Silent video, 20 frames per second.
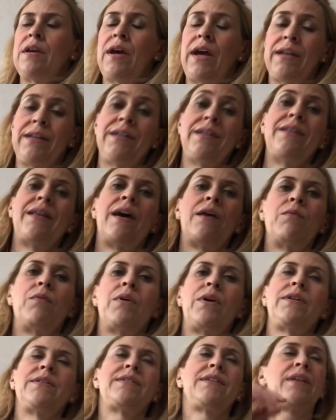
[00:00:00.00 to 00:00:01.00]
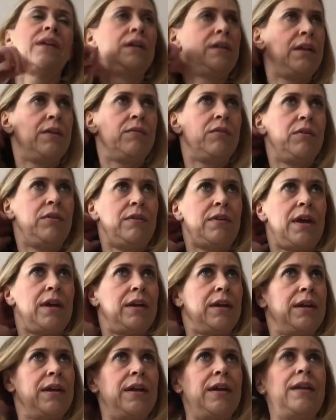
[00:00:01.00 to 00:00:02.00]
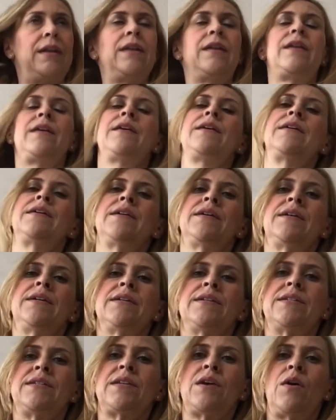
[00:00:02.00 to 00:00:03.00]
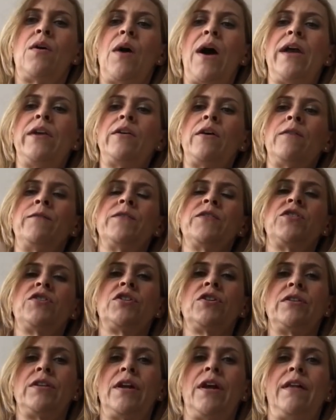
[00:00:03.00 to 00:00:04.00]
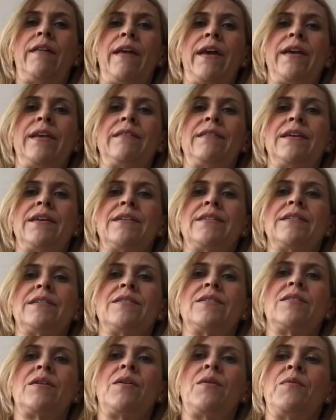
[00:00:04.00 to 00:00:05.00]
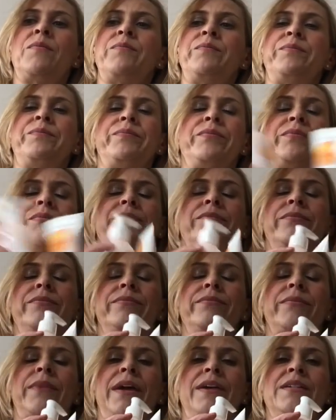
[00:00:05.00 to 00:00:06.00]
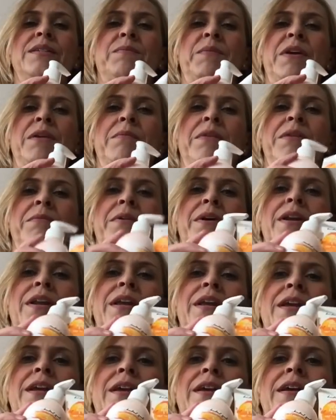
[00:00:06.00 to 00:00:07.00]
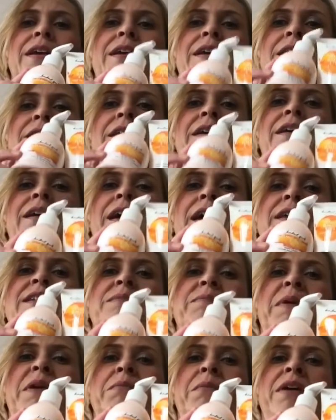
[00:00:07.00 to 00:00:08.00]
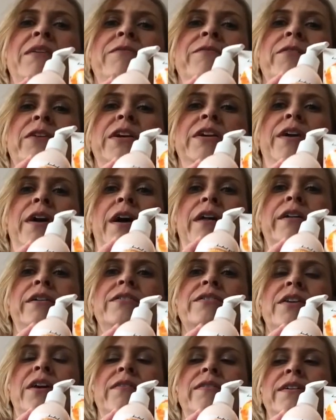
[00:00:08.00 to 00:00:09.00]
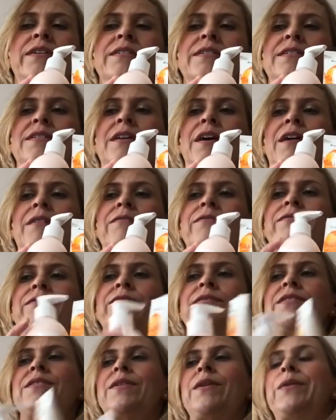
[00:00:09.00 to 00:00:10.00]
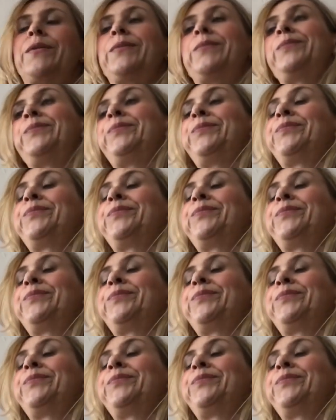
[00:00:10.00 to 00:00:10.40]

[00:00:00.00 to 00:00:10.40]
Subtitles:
I did that once, and I'll never do that again. So I know for sure that I'll like this, so I spent my money. I spent my free dollars on this stuff, so.